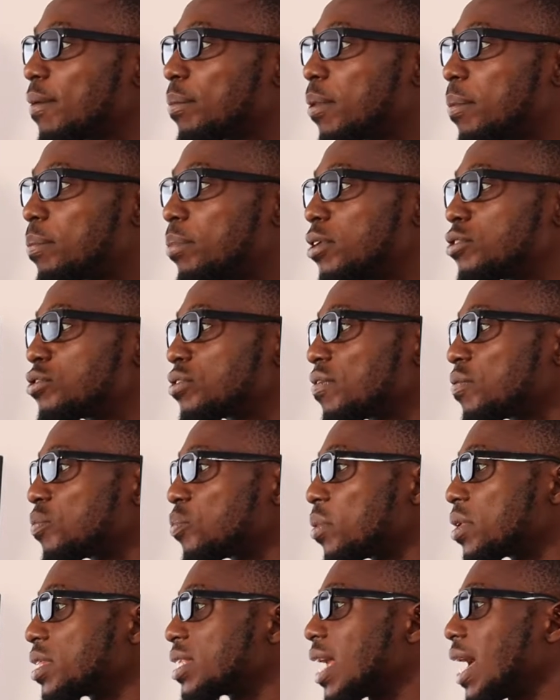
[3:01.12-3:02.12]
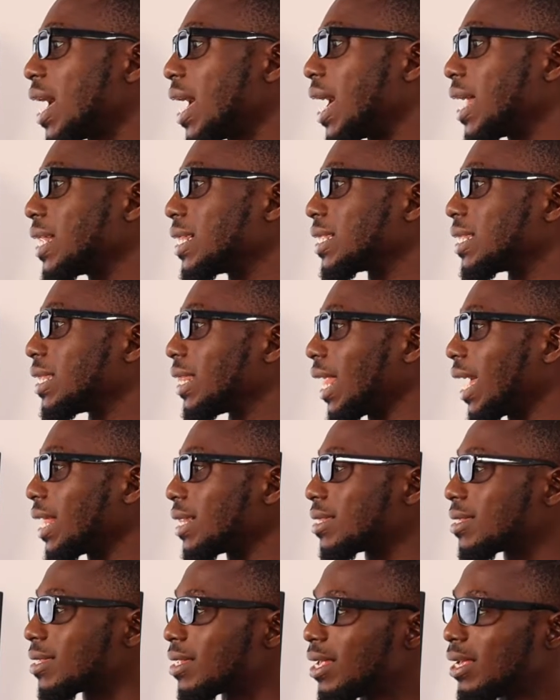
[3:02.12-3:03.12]
vapor pressure of water at
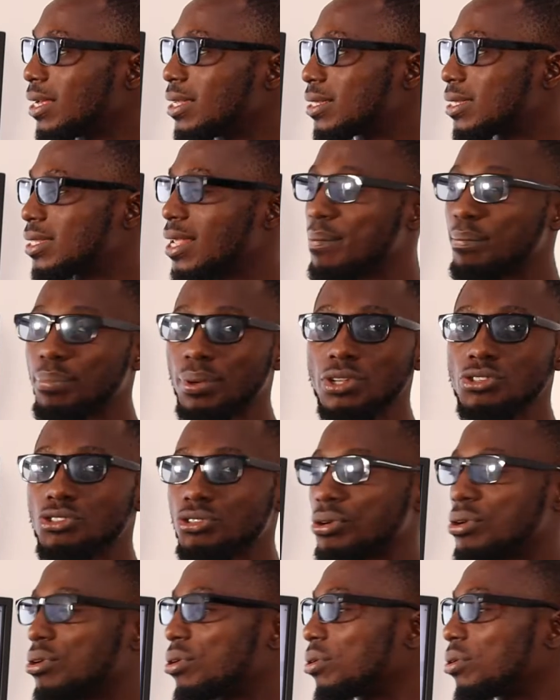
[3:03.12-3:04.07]
that temperature,